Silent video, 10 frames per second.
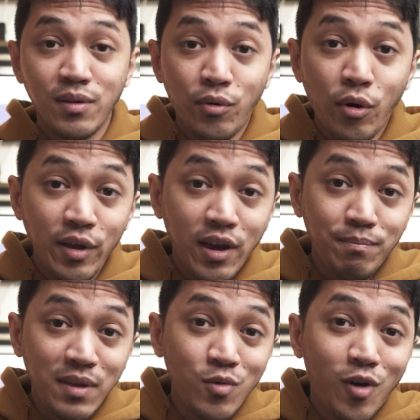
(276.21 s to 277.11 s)
The Boya
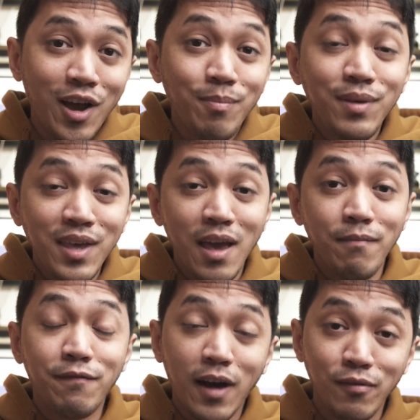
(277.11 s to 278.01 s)

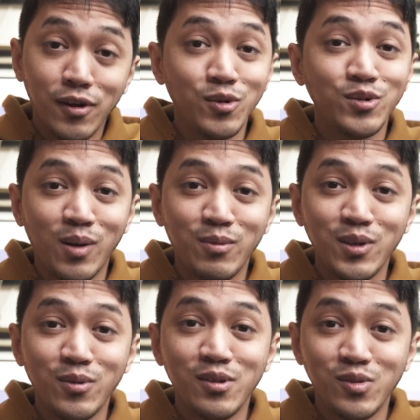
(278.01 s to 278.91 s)

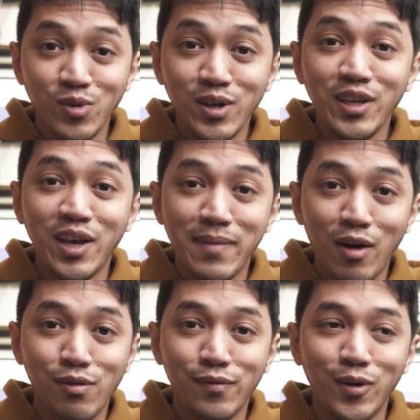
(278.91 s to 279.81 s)
BY-PM500W is really a
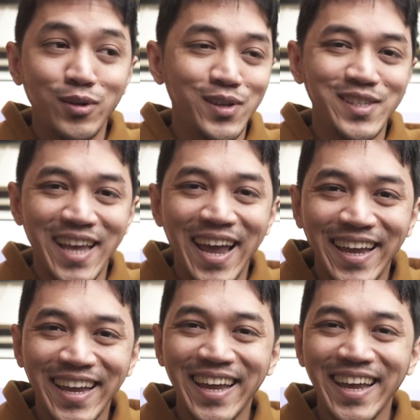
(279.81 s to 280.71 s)
mouthful to say,